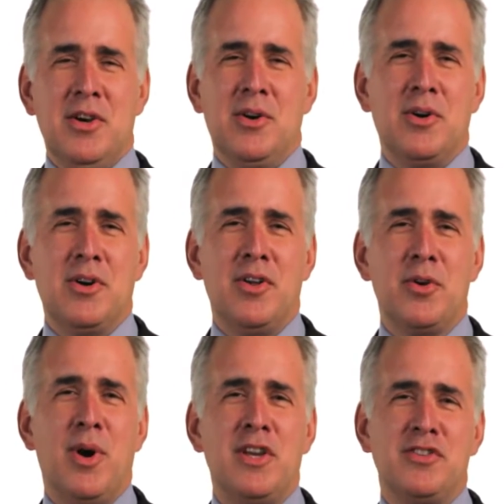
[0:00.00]
or
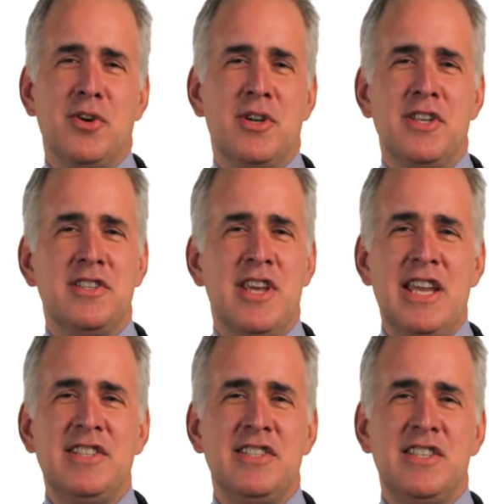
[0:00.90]
otherwise known as
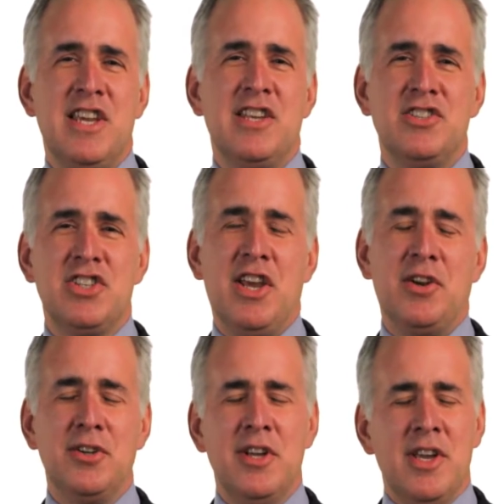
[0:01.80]
HCN
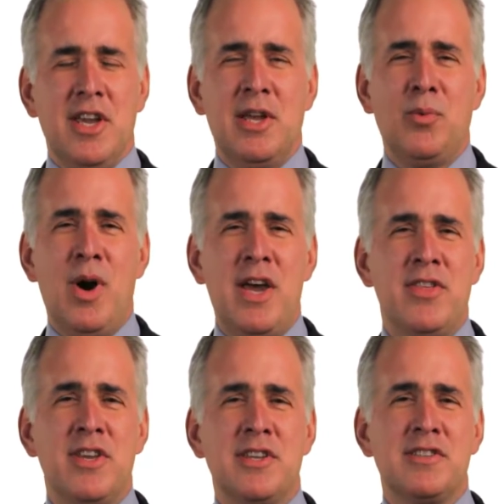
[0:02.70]
channel, and why I
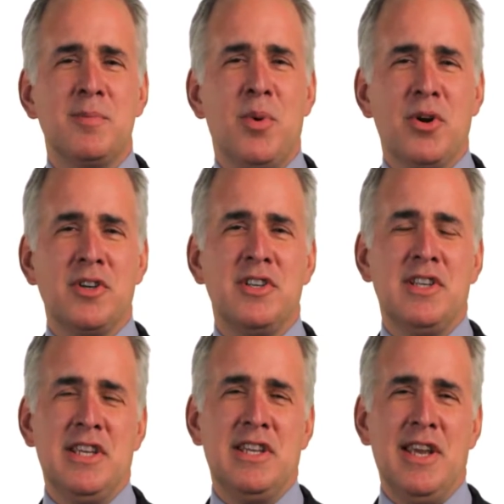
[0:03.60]
think it's important
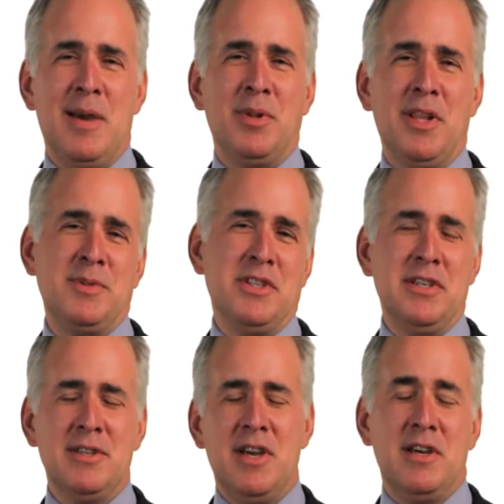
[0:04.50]
in epilepsy,
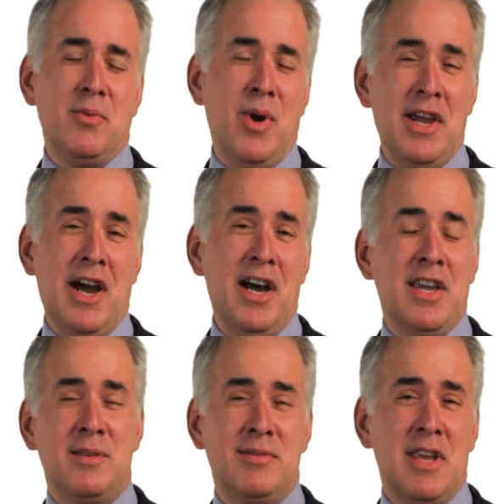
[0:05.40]
why I
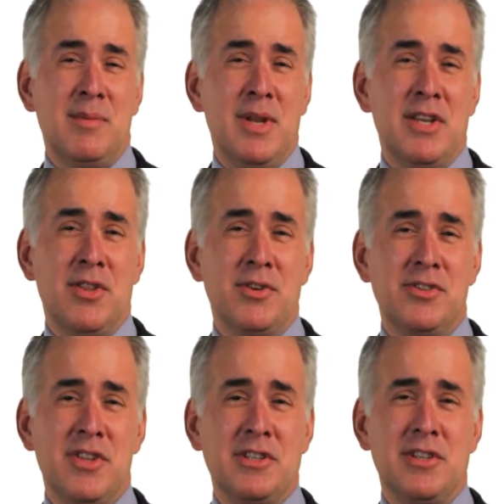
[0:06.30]
and many others
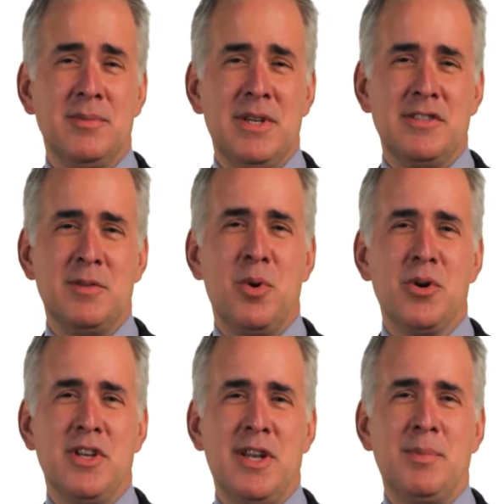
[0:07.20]
think it's
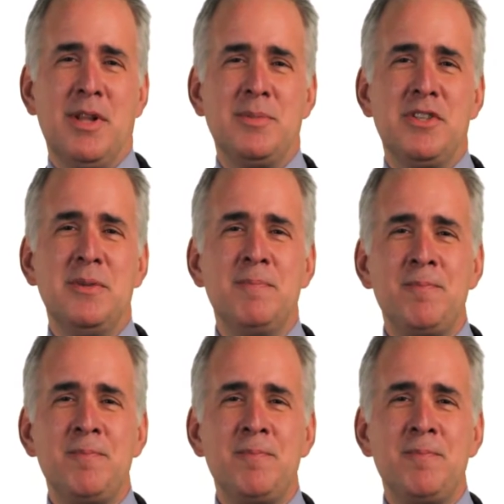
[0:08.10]
important in epilepsy.